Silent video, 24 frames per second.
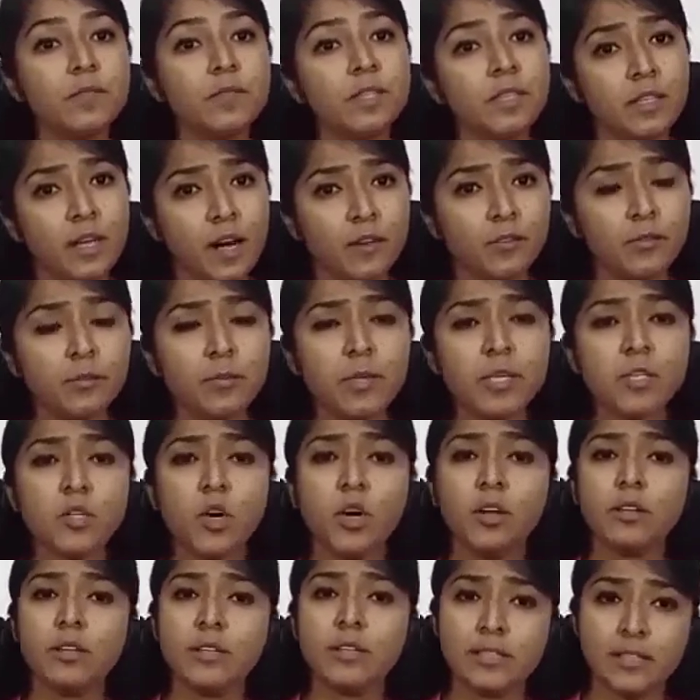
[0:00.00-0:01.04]
government
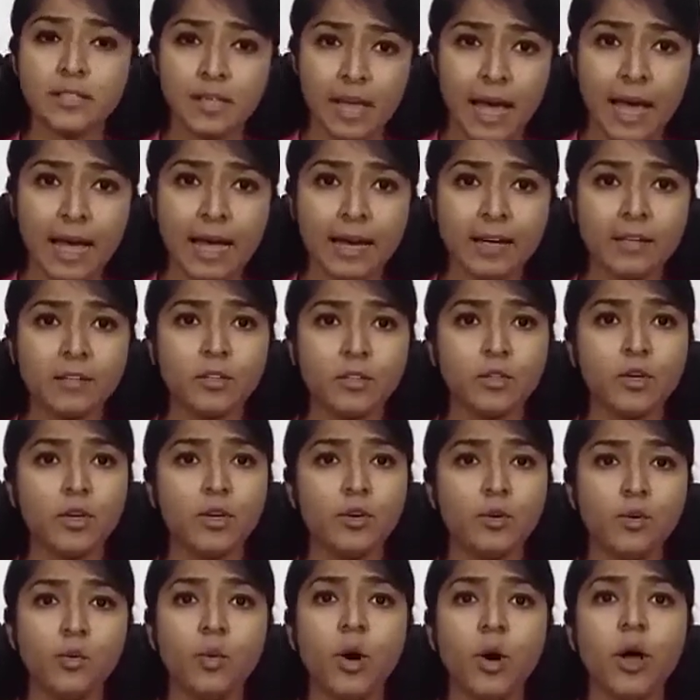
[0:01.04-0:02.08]
or this act, or
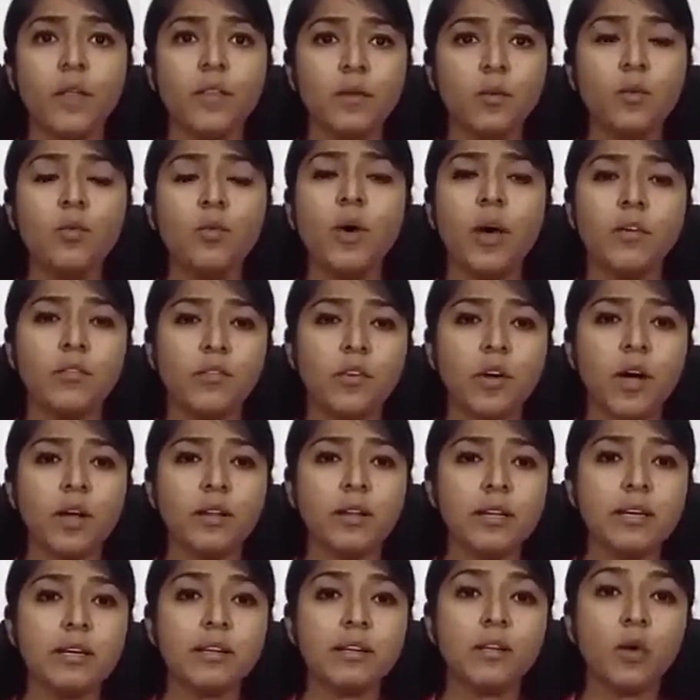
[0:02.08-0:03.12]
whoever are
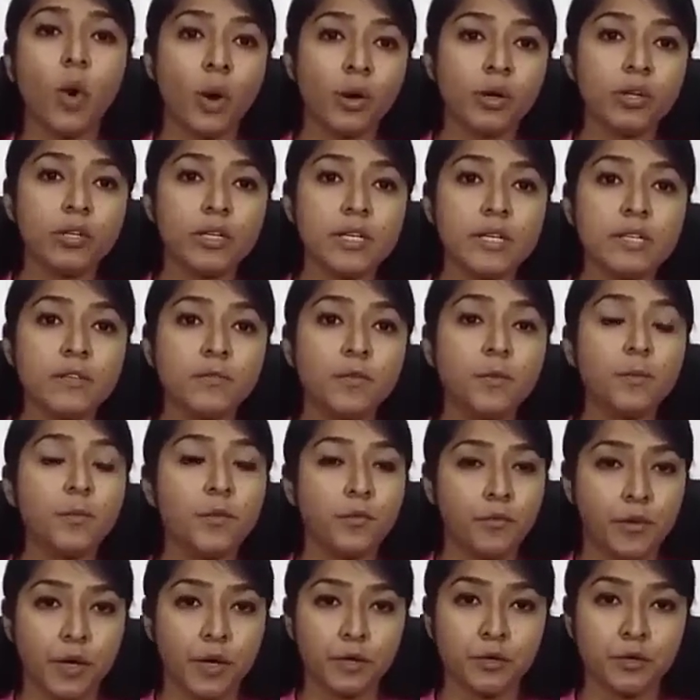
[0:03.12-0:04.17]
the authorities for
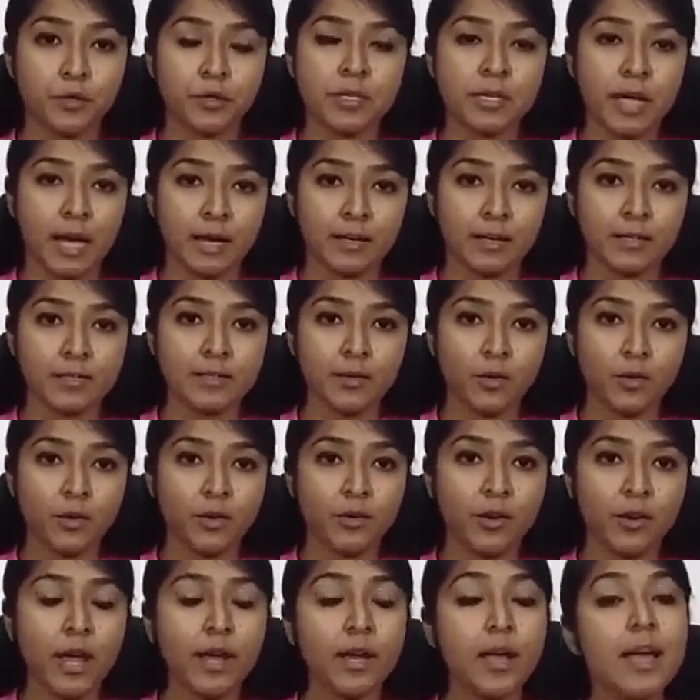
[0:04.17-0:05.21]
profession tax.
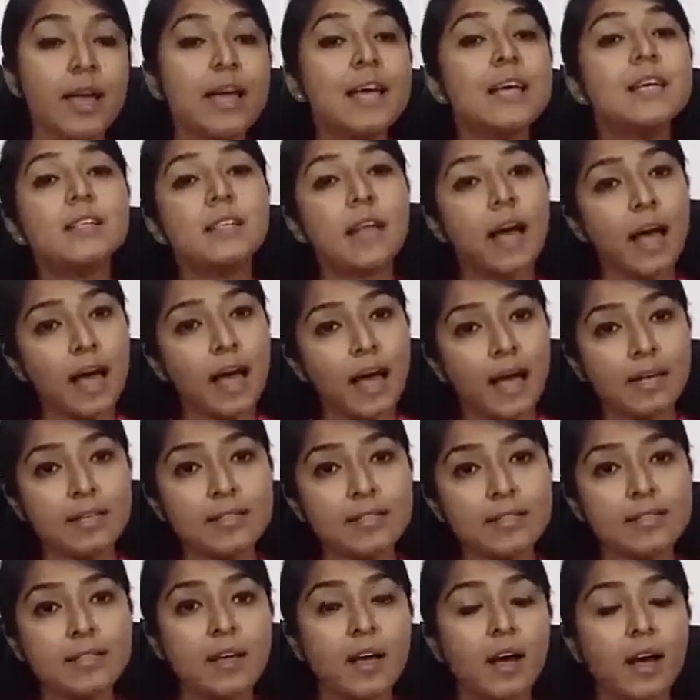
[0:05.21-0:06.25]
Alright. As
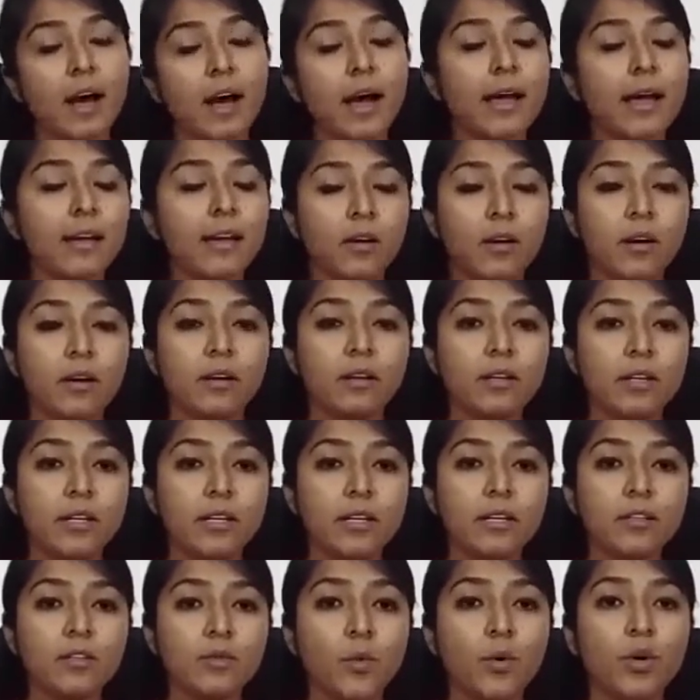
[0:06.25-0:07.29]
I
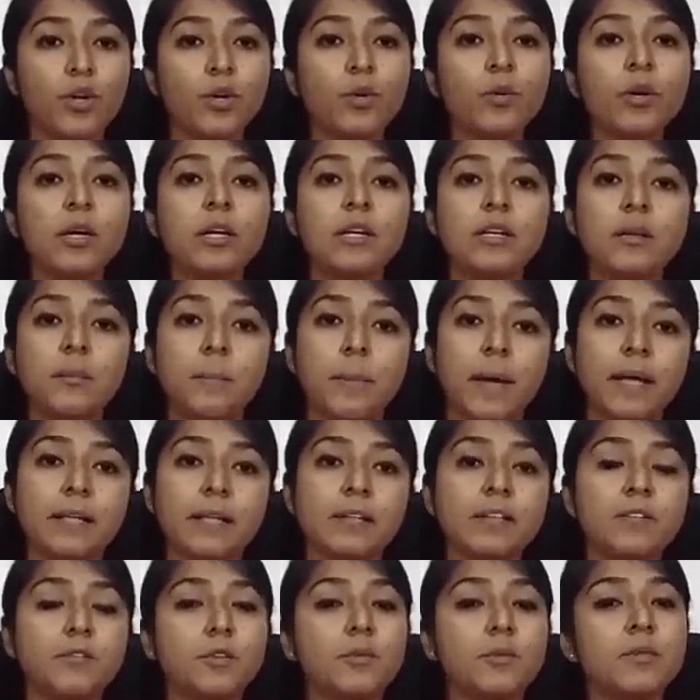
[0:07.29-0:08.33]
earlier told you, it
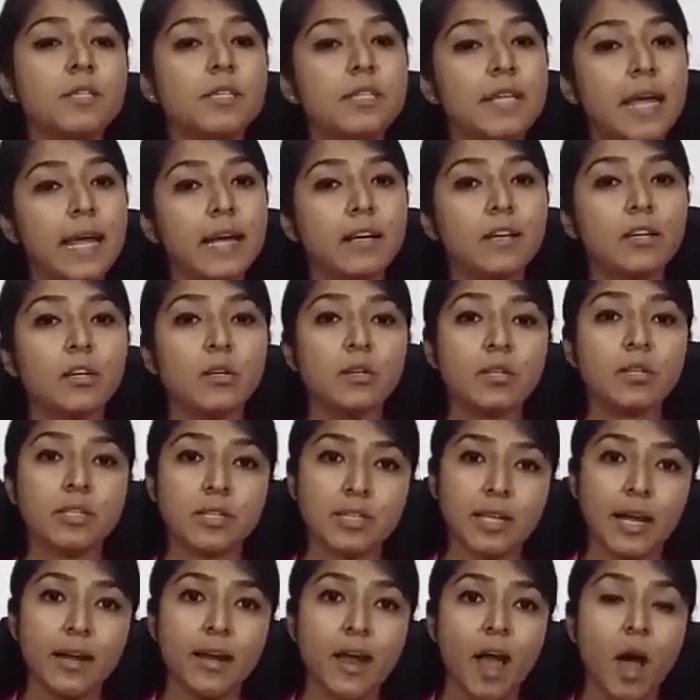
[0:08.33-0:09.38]
depends from state to
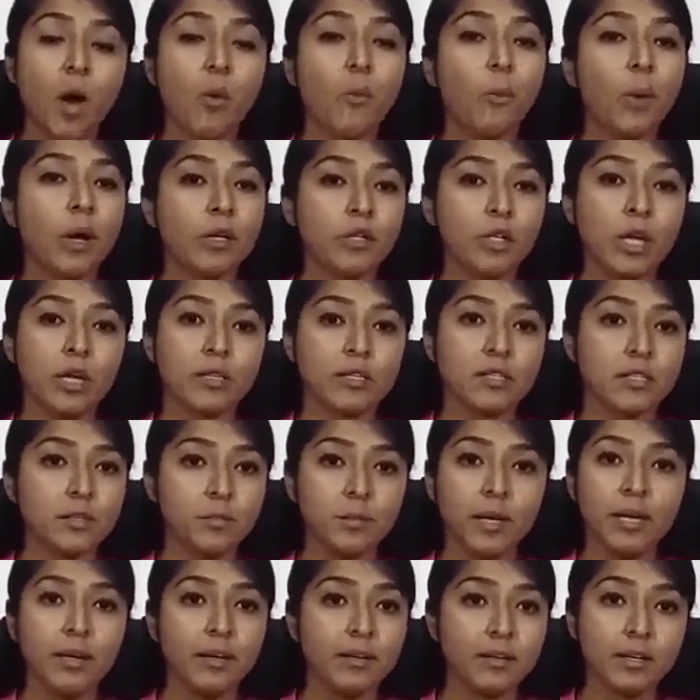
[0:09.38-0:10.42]
state how much has to
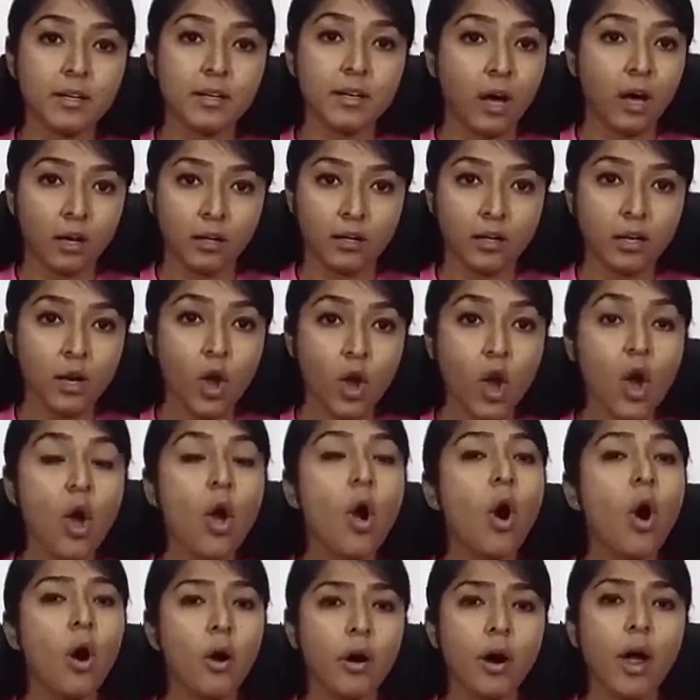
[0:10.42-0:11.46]
be deducted,
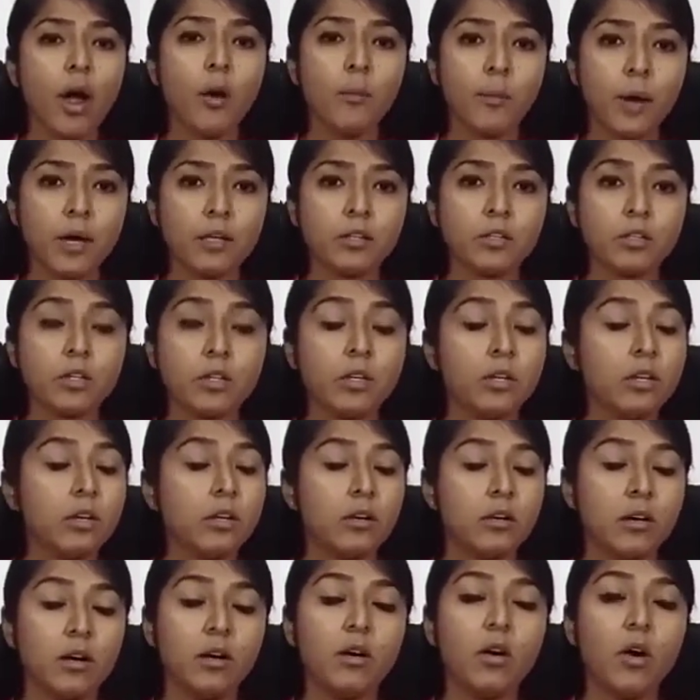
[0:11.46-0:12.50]
or how much,
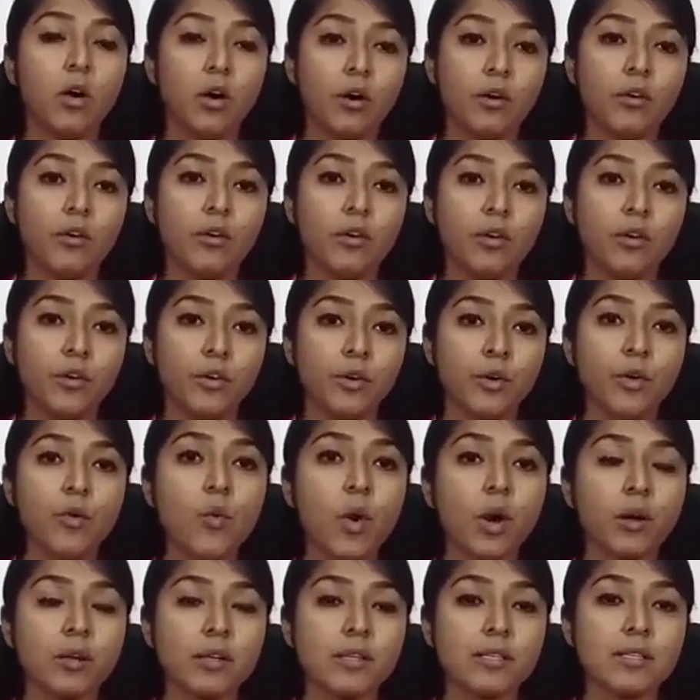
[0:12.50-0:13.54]

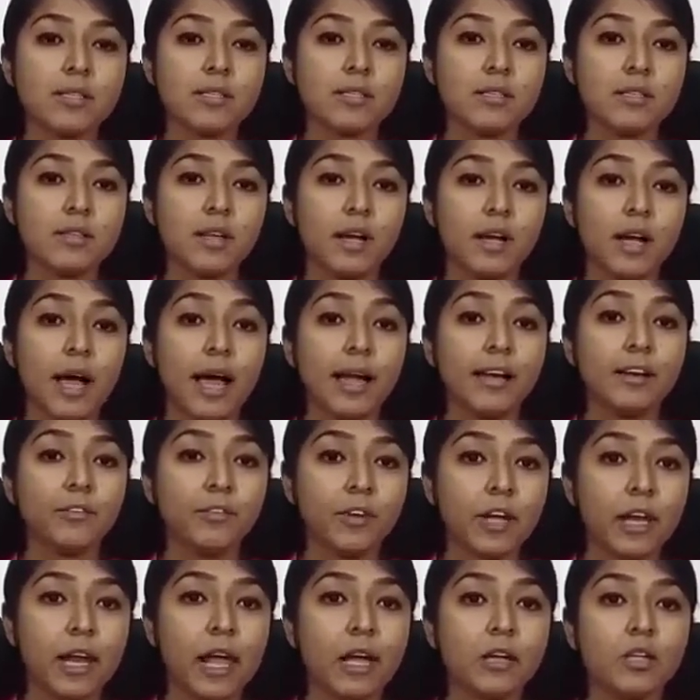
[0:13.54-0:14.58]
what is the kind of
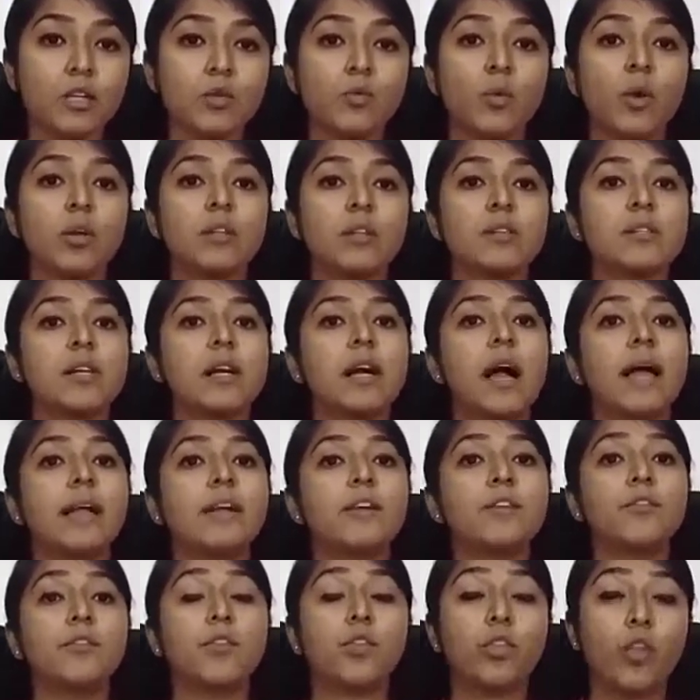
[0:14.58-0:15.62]
collection, what is the kind
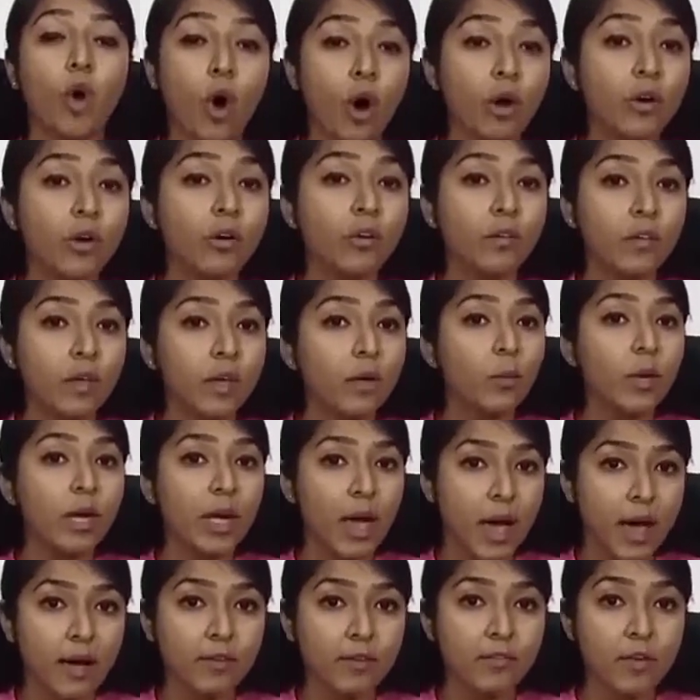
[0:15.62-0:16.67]
of authority we
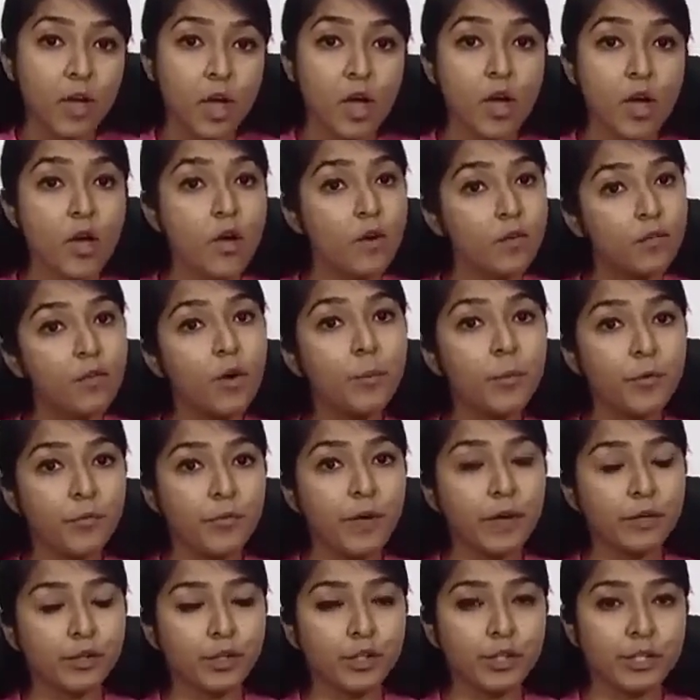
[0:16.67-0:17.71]
have for
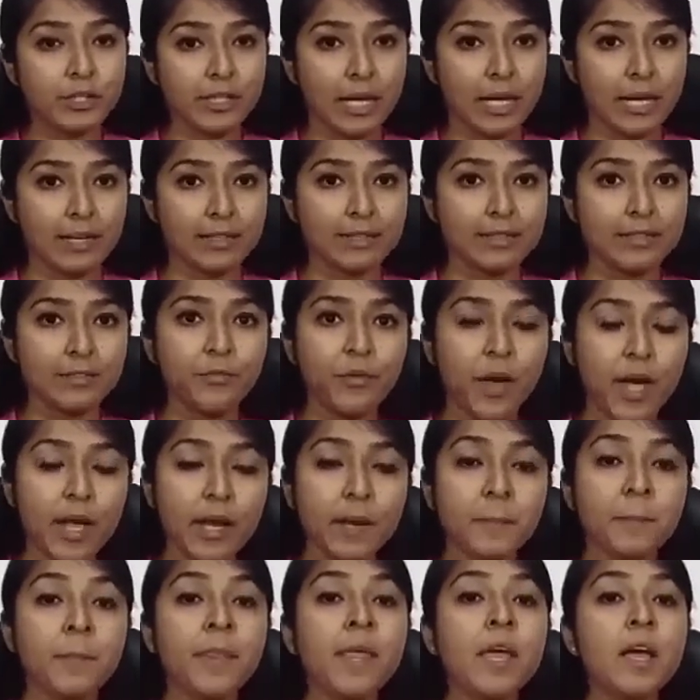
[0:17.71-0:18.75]
profession tax.
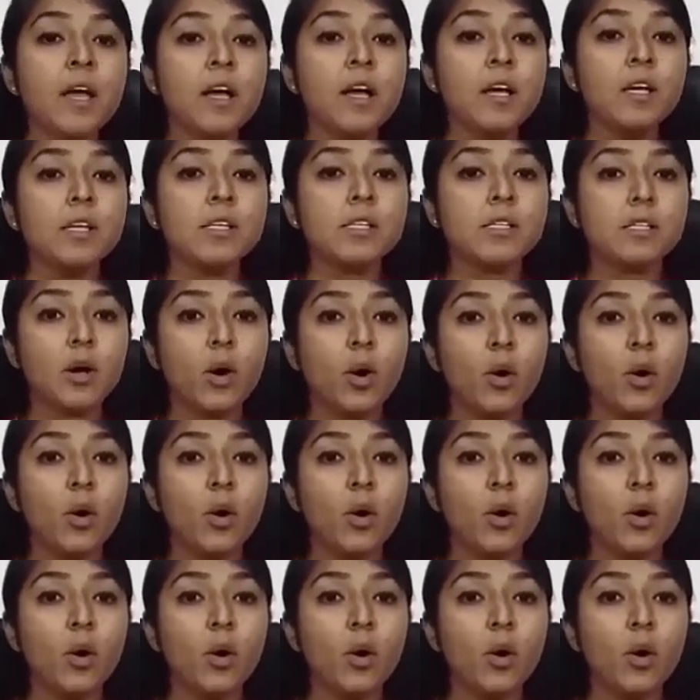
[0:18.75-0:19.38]
Fine. So,